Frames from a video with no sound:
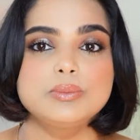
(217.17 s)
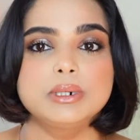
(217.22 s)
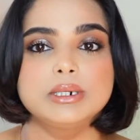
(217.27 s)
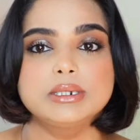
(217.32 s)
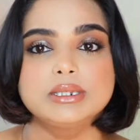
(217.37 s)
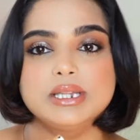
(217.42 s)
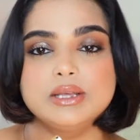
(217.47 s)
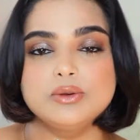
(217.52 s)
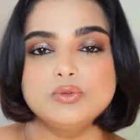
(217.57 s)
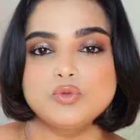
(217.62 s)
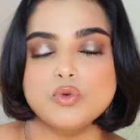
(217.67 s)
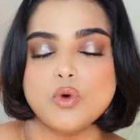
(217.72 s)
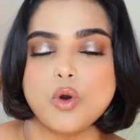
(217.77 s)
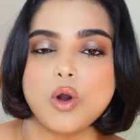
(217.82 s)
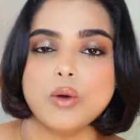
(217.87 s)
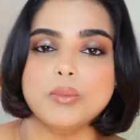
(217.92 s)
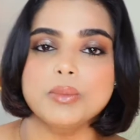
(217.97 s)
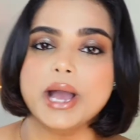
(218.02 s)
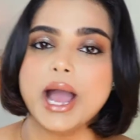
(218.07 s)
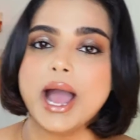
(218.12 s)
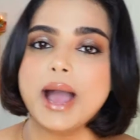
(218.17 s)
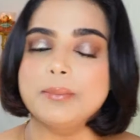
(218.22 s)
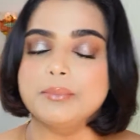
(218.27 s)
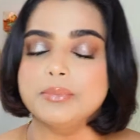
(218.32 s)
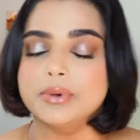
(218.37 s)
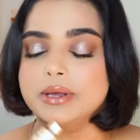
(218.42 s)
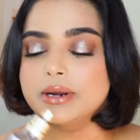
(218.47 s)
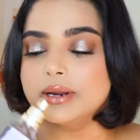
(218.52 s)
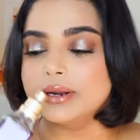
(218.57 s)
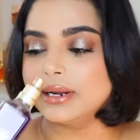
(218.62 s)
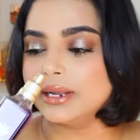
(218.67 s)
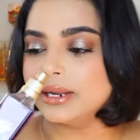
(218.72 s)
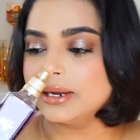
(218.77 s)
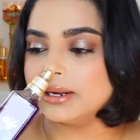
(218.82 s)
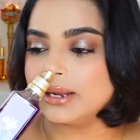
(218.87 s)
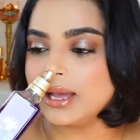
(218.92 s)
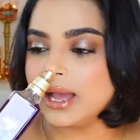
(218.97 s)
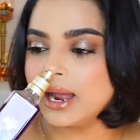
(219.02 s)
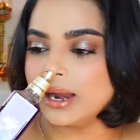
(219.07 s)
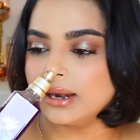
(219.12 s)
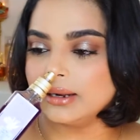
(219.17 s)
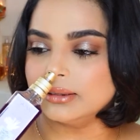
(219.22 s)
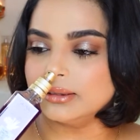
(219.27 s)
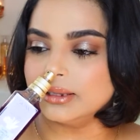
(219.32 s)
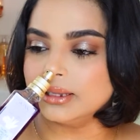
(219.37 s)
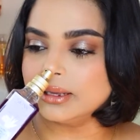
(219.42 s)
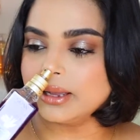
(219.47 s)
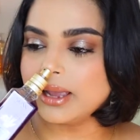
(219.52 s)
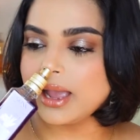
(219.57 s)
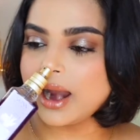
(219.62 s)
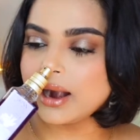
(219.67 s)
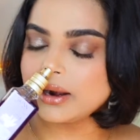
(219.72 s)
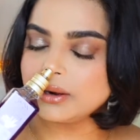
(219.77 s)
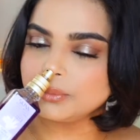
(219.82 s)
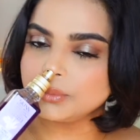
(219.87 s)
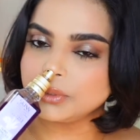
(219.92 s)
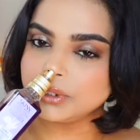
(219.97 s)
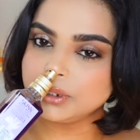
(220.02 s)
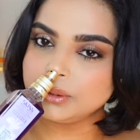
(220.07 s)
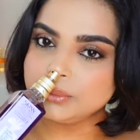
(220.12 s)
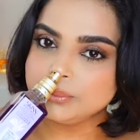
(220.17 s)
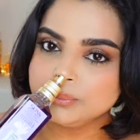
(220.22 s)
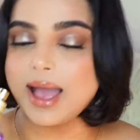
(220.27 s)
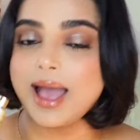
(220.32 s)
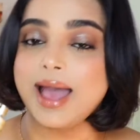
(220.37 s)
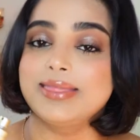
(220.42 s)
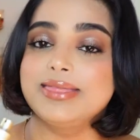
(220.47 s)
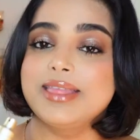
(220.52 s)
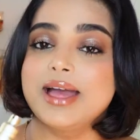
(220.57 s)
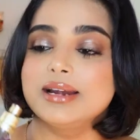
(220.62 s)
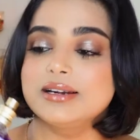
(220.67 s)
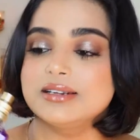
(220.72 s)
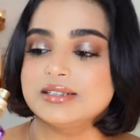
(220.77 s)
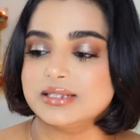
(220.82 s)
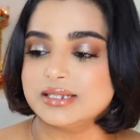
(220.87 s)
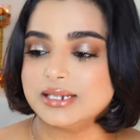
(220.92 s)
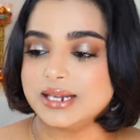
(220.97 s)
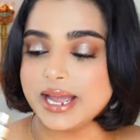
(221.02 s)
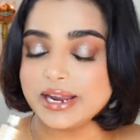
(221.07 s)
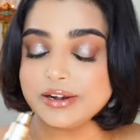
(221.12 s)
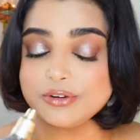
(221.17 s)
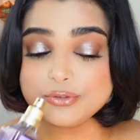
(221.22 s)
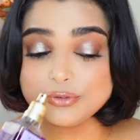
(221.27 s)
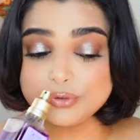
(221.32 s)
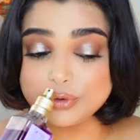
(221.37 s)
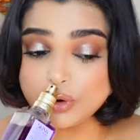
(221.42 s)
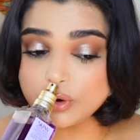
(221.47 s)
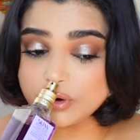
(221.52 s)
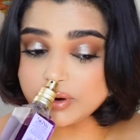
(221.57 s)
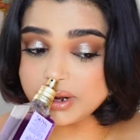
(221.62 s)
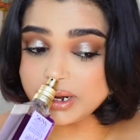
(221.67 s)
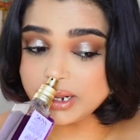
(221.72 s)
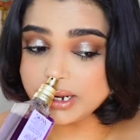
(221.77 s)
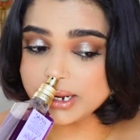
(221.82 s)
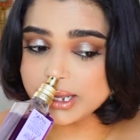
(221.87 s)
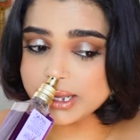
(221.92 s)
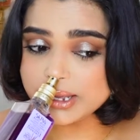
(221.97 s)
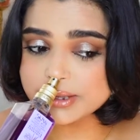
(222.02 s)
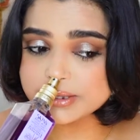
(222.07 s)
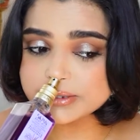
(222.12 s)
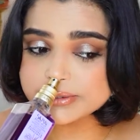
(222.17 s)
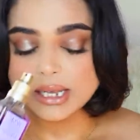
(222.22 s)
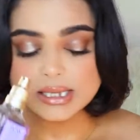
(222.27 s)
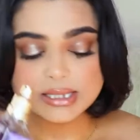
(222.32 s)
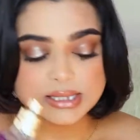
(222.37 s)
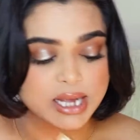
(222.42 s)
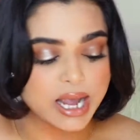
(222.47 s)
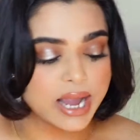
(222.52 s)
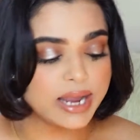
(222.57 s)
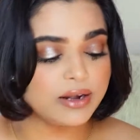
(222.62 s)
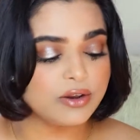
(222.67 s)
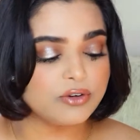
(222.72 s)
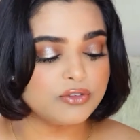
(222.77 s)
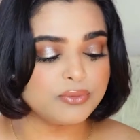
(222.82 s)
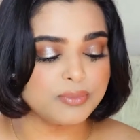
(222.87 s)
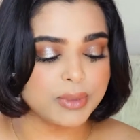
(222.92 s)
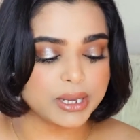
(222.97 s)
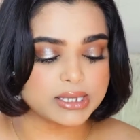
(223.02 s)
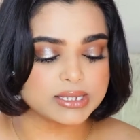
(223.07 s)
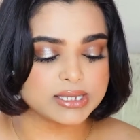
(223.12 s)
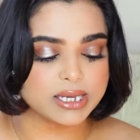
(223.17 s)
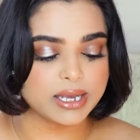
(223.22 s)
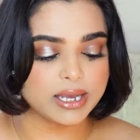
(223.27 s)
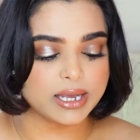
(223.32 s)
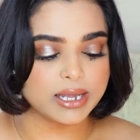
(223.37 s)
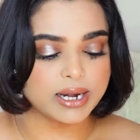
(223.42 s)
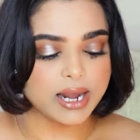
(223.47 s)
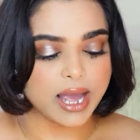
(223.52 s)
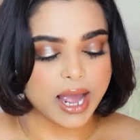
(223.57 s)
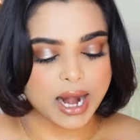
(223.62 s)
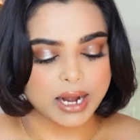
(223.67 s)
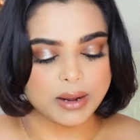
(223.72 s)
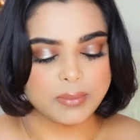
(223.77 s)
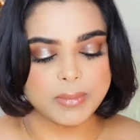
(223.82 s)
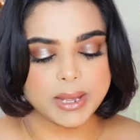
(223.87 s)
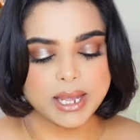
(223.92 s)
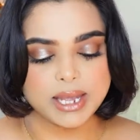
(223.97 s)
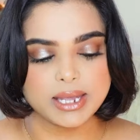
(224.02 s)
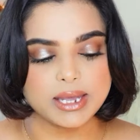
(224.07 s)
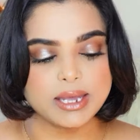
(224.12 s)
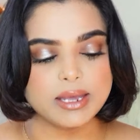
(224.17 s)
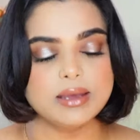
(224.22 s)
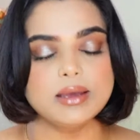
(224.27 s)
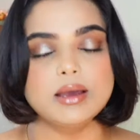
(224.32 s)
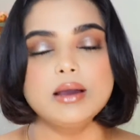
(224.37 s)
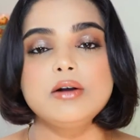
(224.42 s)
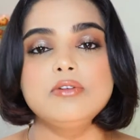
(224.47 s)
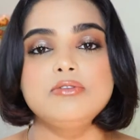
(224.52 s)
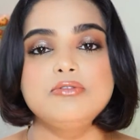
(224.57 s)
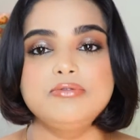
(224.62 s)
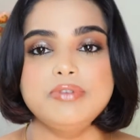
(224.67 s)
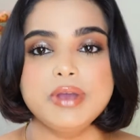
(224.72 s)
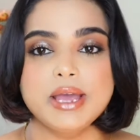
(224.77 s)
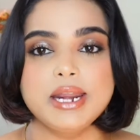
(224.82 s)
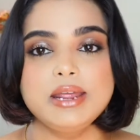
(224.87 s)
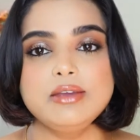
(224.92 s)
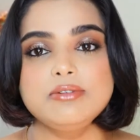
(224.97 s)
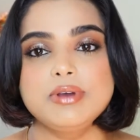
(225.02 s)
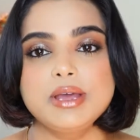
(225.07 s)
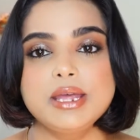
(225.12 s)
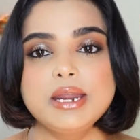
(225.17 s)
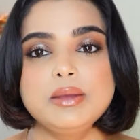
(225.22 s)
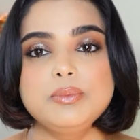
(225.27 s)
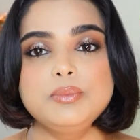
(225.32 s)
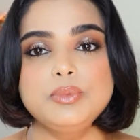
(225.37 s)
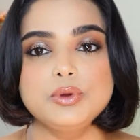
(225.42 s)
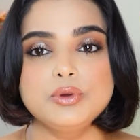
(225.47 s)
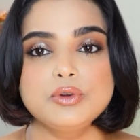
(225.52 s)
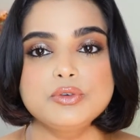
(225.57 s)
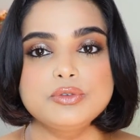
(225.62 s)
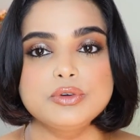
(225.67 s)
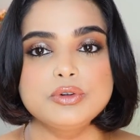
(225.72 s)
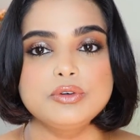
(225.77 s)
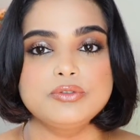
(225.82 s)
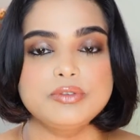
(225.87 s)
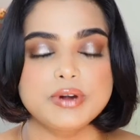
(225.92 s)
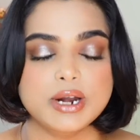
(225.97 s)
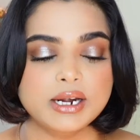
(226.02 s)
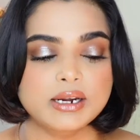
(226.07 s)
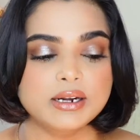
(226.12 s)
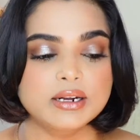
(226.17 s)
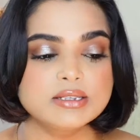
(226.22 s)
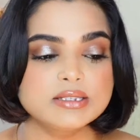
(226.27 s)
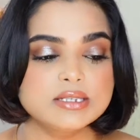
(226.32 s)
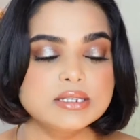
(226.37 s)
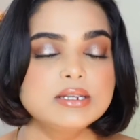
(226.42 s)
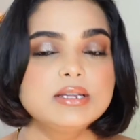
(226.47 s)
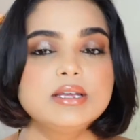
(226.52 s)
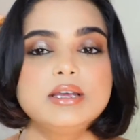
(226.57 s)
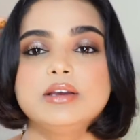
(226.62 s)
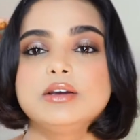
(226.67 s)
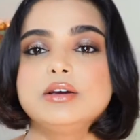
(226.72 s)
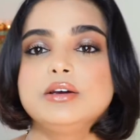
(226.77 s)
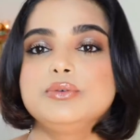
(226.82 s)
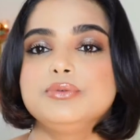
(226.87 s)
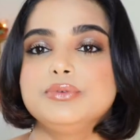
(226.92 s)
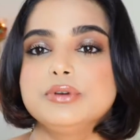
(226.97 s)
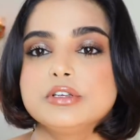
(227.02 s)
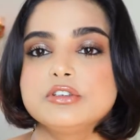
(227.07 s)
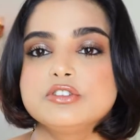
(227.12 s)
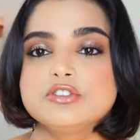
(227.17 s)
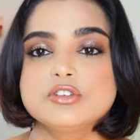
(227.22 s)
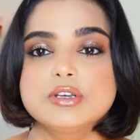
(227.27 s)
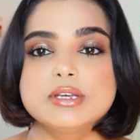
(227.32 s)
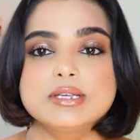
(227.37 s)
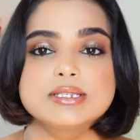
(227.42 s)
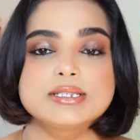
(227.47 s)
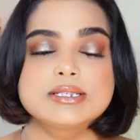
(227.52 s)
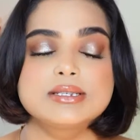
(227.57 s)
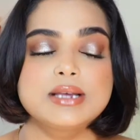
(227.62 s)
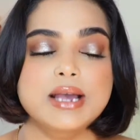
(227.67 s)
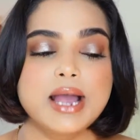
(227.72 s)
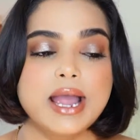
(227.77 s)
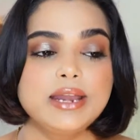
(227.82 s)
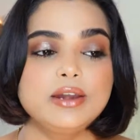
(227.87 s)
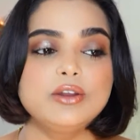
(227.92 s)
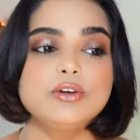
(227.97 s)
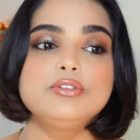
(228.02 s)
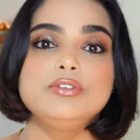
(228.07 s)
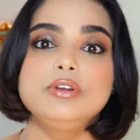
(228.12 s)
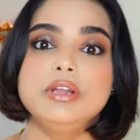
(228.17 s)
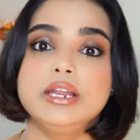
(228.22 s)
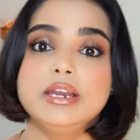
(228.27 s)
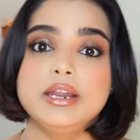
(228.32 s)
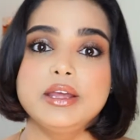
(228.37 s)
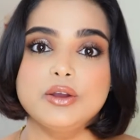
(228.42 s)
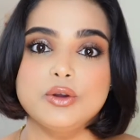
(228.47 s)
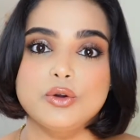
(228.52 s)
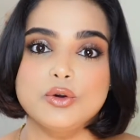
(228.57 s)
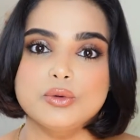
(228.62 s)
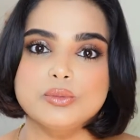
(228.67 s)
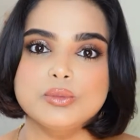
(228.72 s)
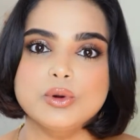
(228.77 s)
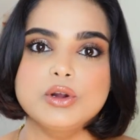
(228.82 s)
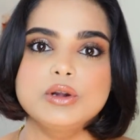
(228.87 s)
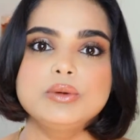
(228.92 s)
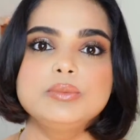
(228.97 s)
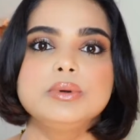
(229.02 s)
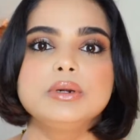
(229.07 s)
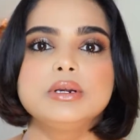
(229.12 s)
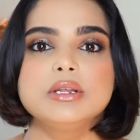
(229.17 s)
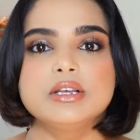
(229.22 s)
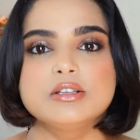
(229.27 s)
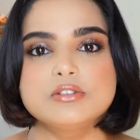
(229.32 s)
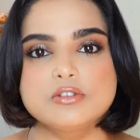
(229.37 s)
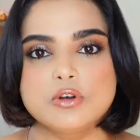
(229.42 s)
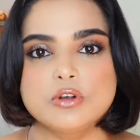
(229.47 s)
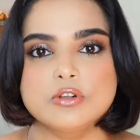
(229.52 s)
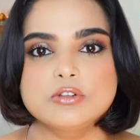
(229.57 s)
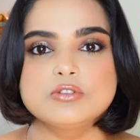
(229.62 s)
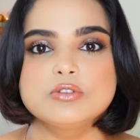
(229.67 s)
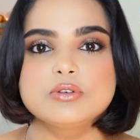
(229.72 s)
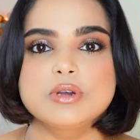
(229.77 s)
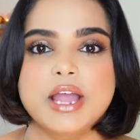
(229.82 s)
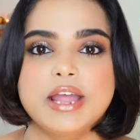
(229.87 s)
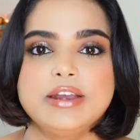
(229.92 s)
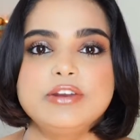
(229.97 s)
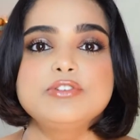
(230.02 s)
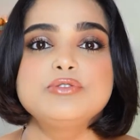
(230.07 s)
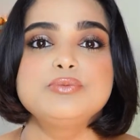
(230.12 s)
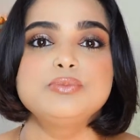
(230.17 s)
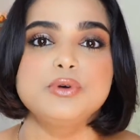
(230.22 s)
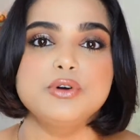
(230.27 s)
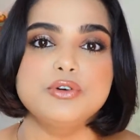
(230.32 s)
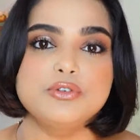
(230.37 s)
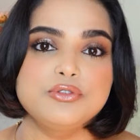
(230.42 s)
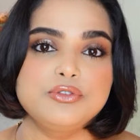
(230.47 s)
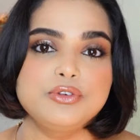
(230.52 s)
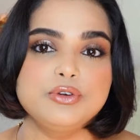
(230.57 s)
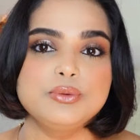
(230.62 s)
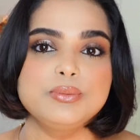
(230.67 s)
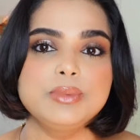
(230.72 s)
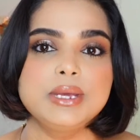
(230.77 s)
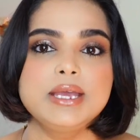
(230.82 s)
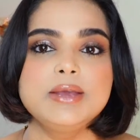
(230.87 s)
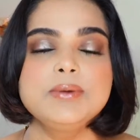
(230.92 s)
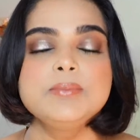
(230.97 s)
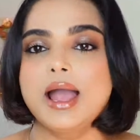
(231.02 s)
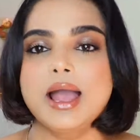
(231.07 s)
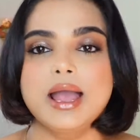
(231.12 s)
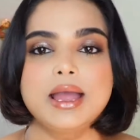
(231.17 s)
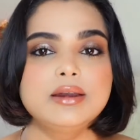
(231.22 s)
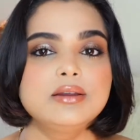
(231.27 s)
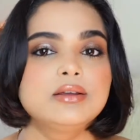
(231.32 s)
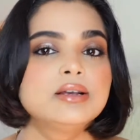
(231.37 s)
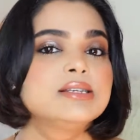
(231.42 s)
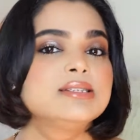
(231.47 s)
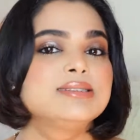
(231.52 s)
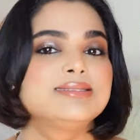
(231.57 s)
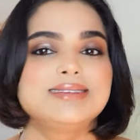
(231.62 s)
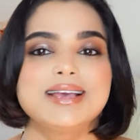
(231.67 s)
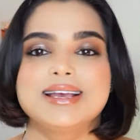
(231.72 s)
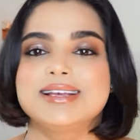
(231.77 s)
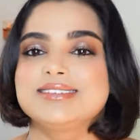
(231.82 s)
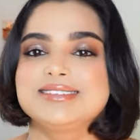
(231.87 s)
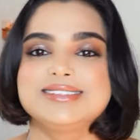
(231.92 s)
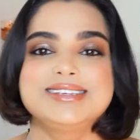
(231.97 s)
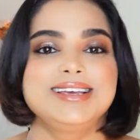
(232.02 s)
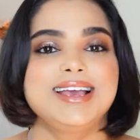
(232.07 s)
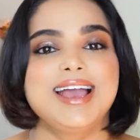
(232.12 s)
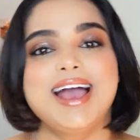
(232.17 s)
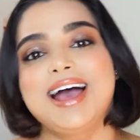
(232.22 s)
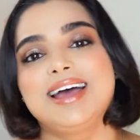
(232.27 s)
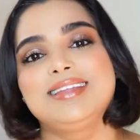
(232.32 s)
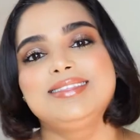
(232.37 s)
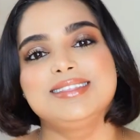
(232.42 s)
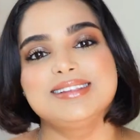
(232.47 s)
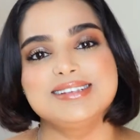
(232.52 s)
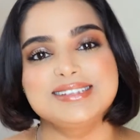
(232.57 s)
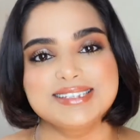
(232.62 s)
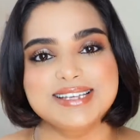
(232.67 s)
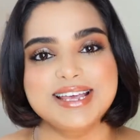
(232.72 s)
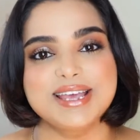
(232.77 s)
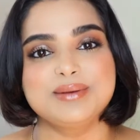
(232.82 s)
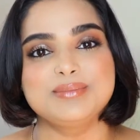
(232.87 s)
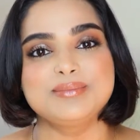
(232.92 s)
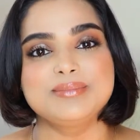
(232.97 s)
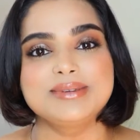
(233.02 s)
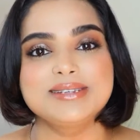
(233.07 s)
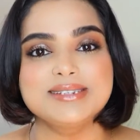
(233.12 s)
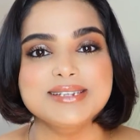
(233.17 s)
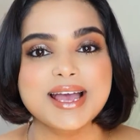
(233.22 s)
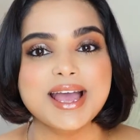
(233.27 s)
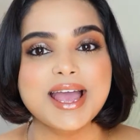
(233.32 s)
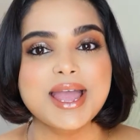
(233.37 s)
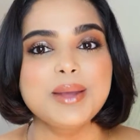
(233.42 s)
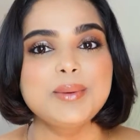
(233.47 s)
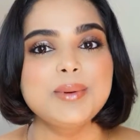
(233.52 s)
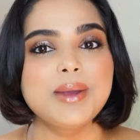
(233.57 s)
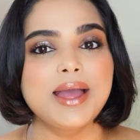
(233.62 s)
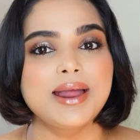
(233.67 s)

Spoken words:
but the warm amber in it and the caramel and that slight floraliness is kind of mixing in and making a very beautiful fragrance in here, which is kind of leaning Gourmand but is also kind of perfumey and sexy at the same time,